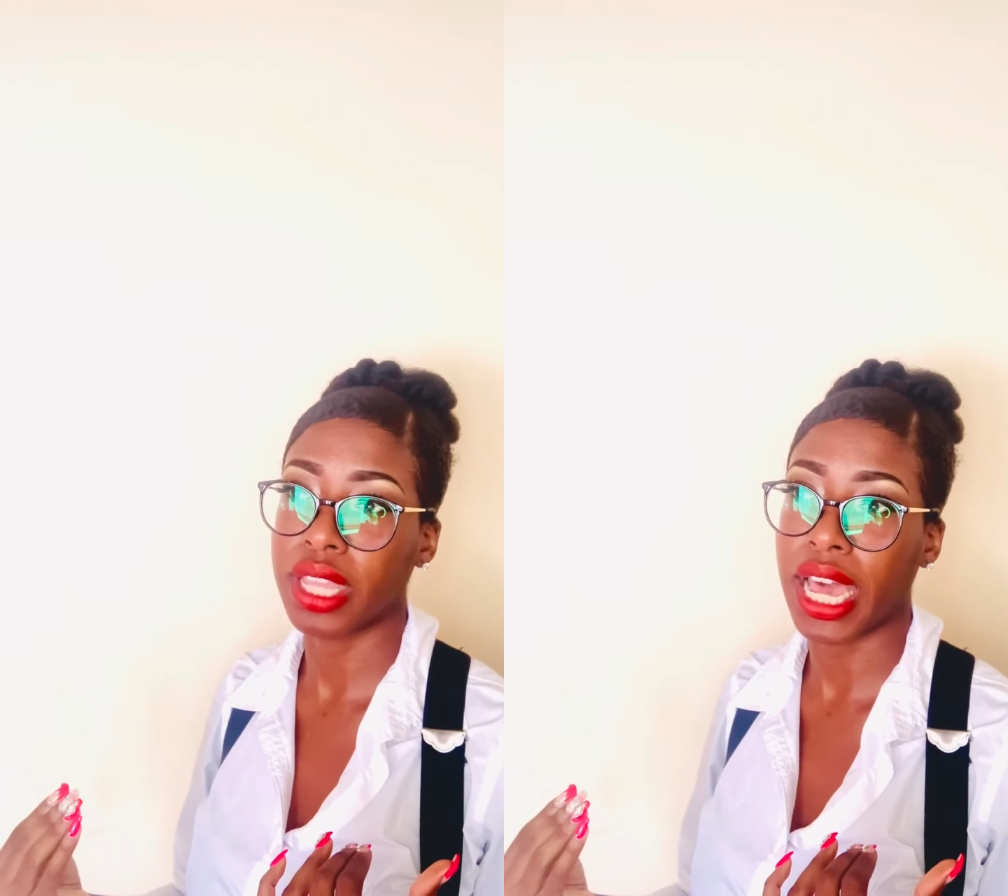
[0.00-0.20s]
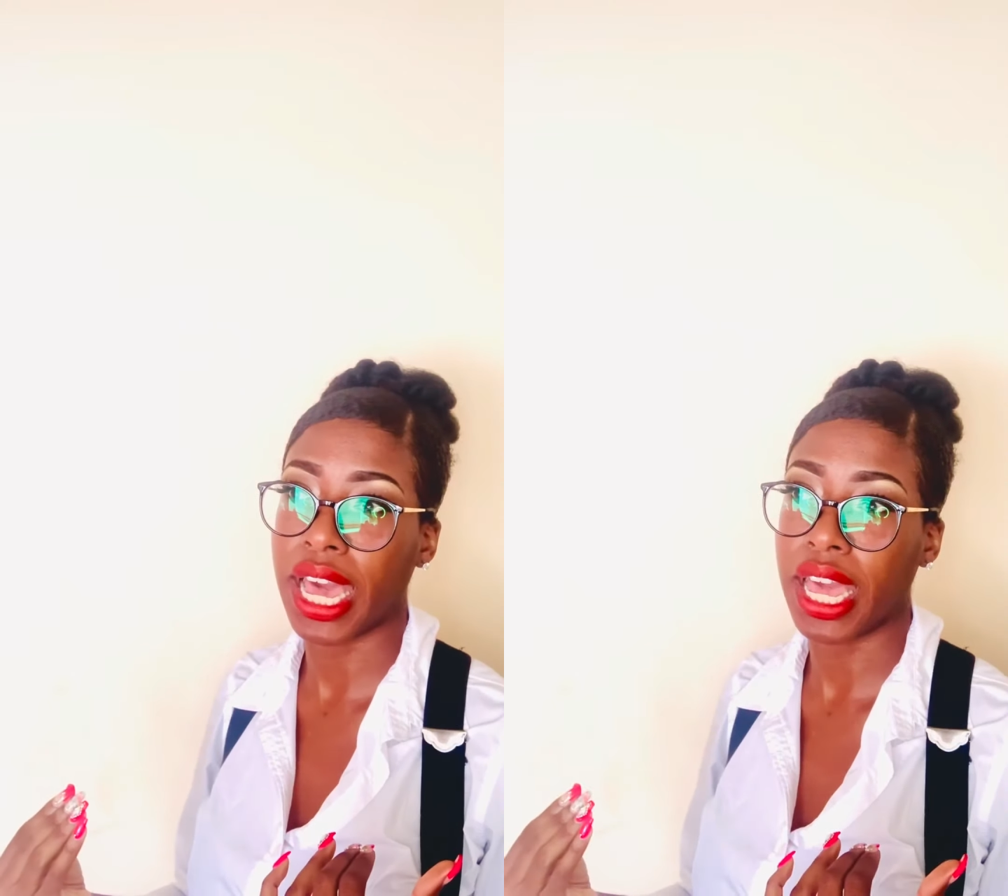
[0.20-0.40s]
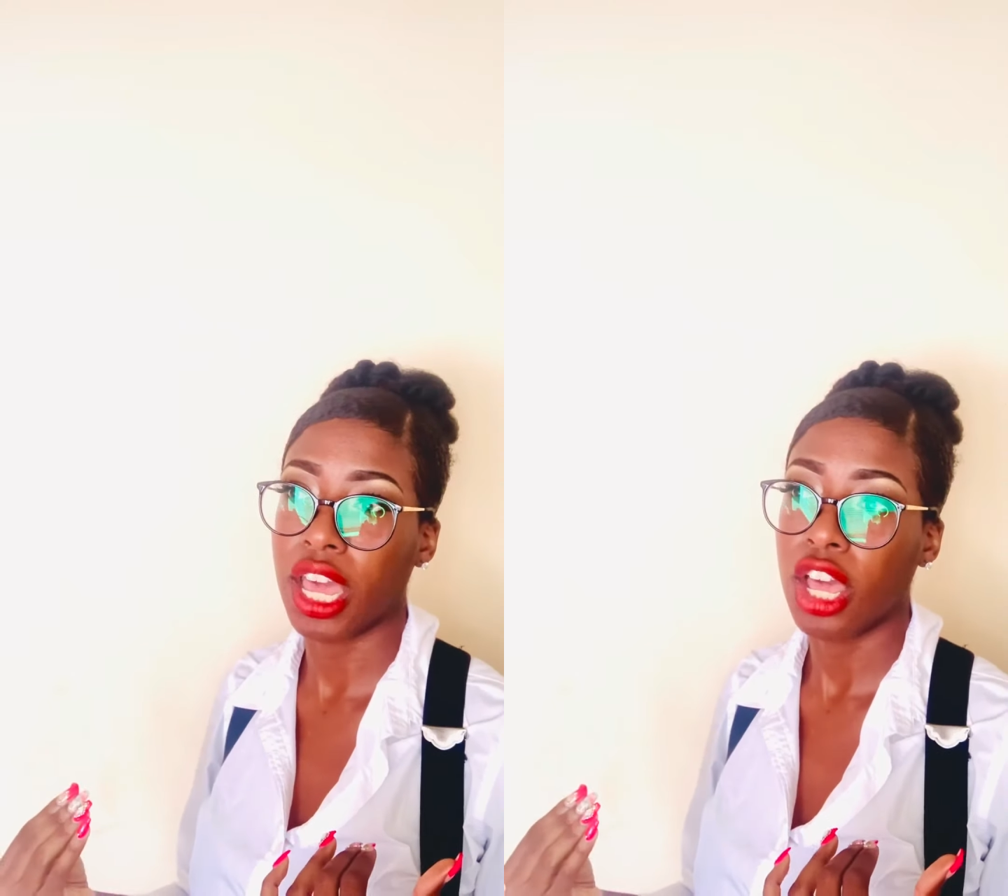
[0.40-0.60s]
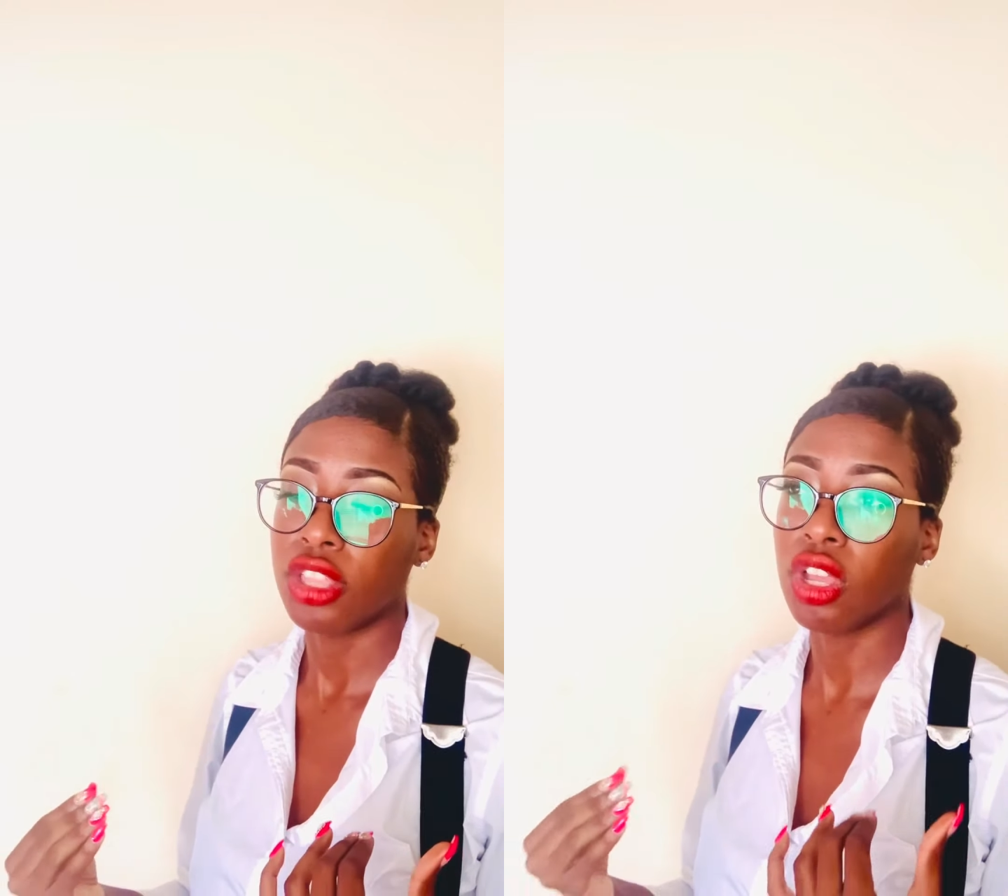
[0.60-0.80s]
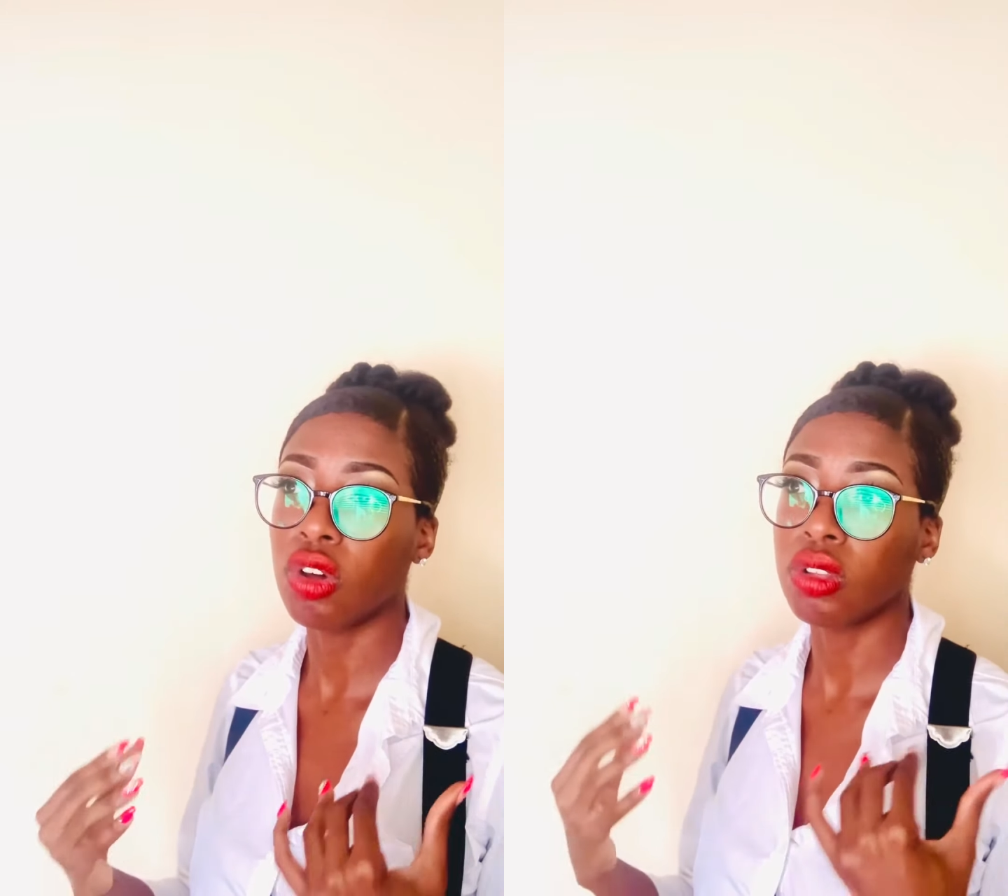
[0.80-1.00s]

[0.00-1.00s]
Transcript: that they'll